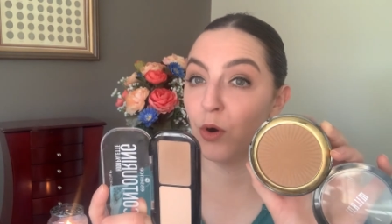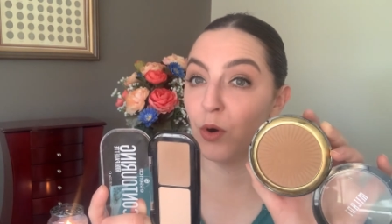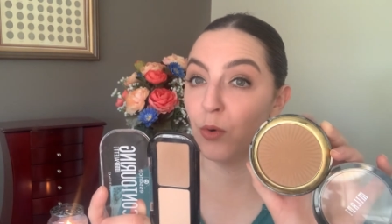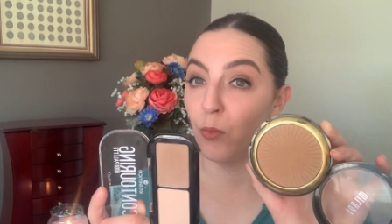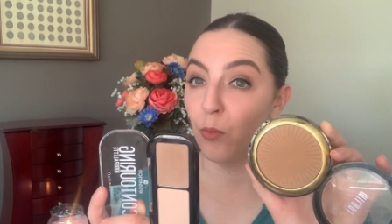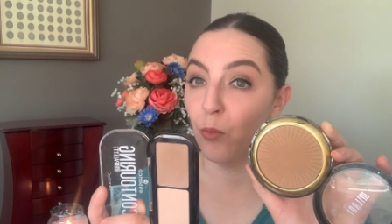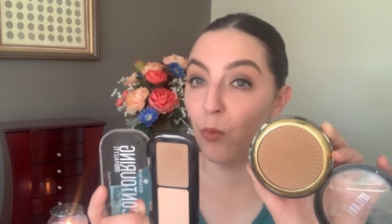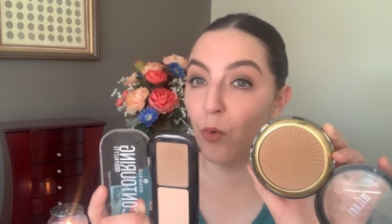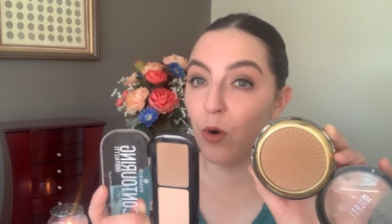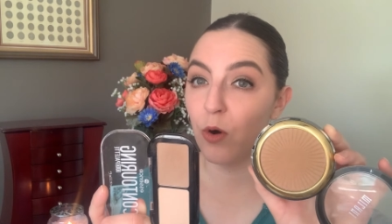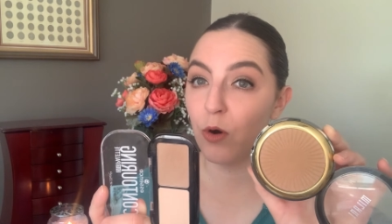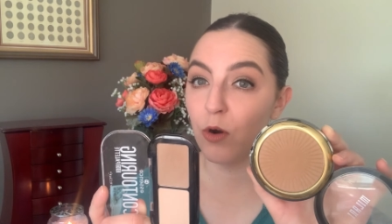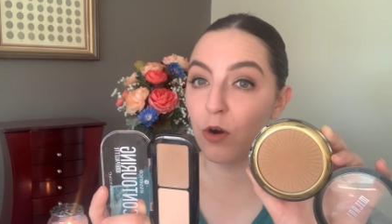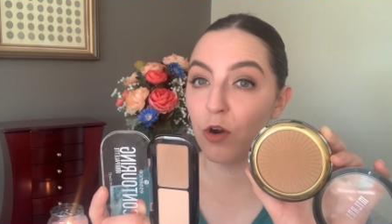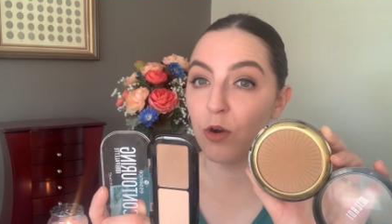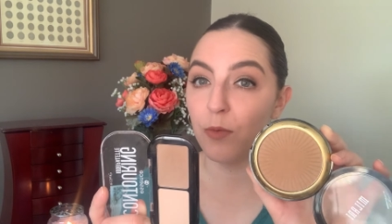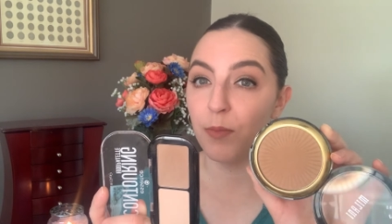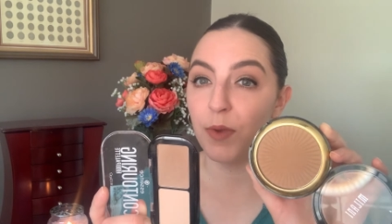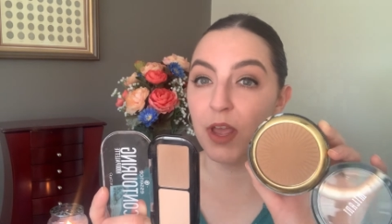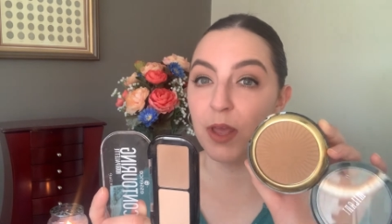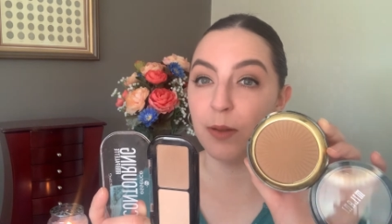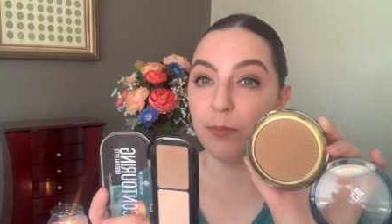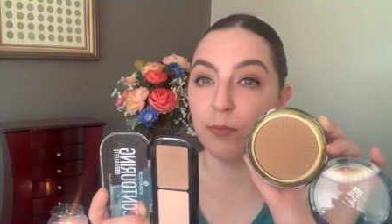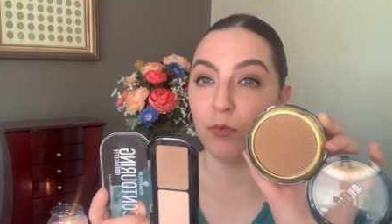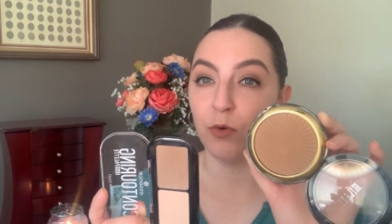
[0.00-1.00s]
warm
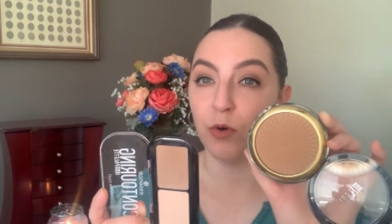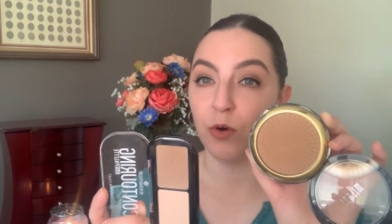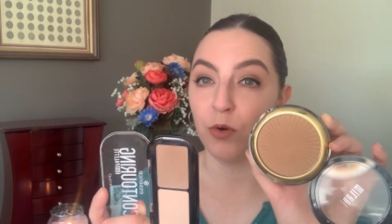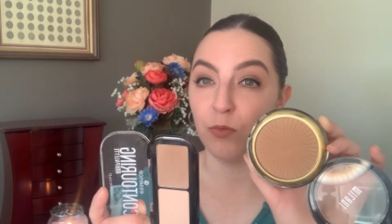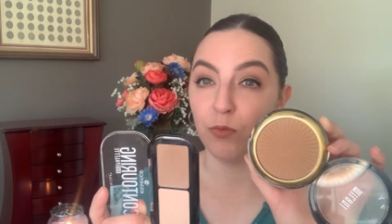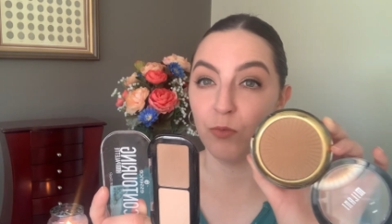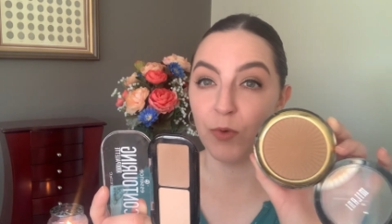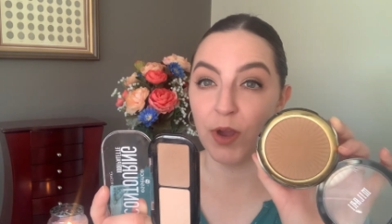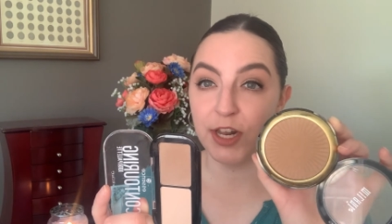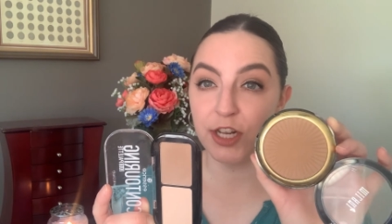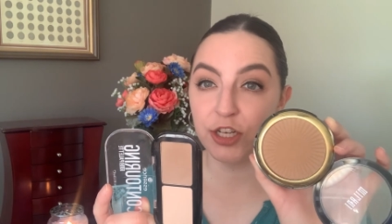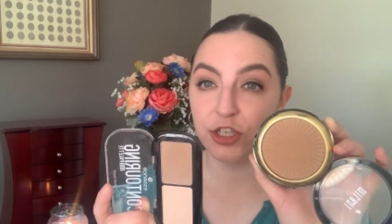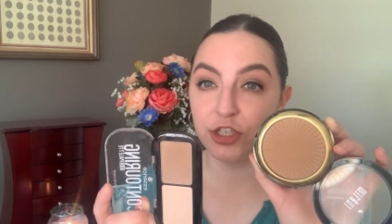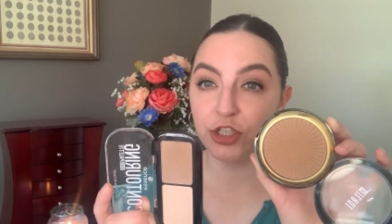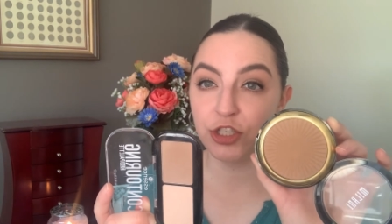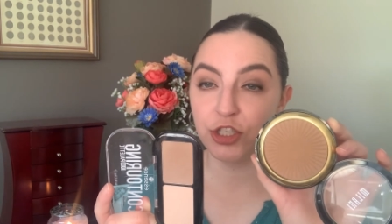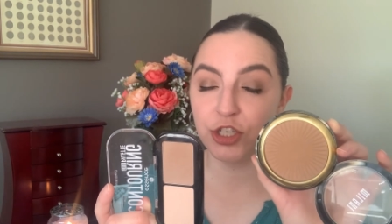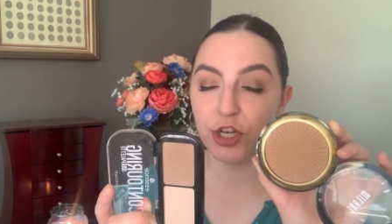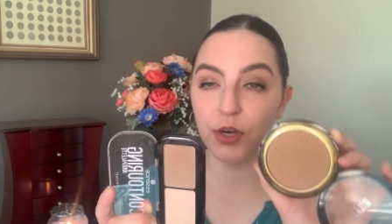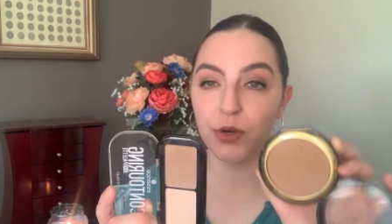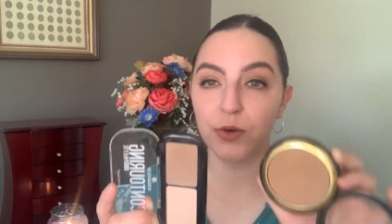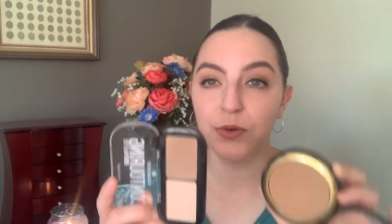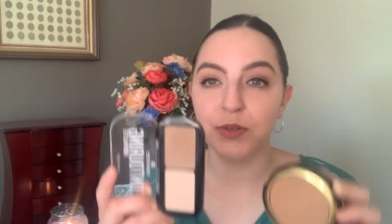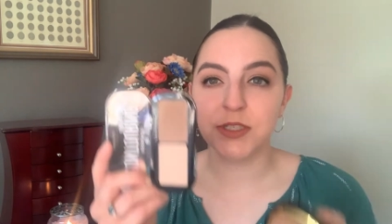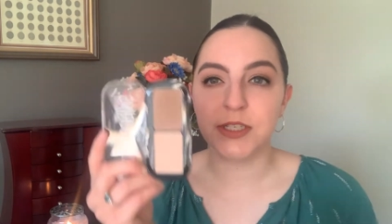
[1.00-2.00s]
and more reddish
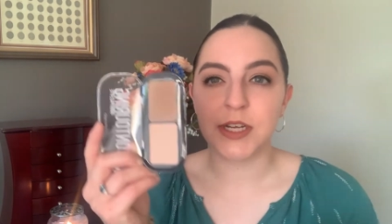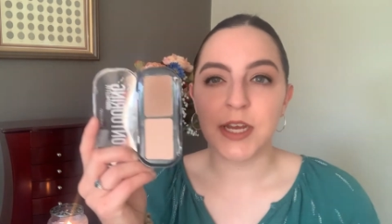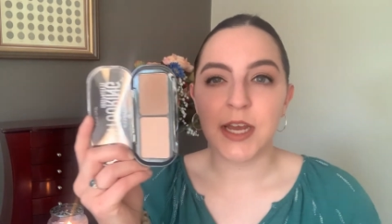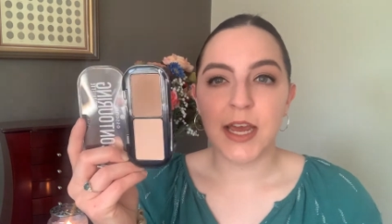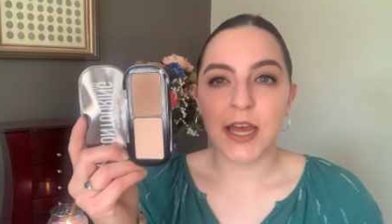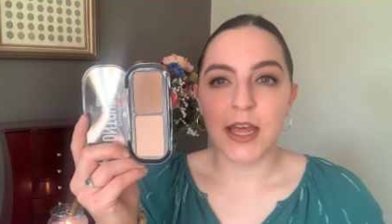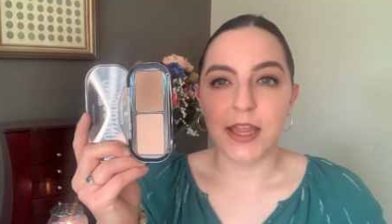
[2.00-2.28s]
toned.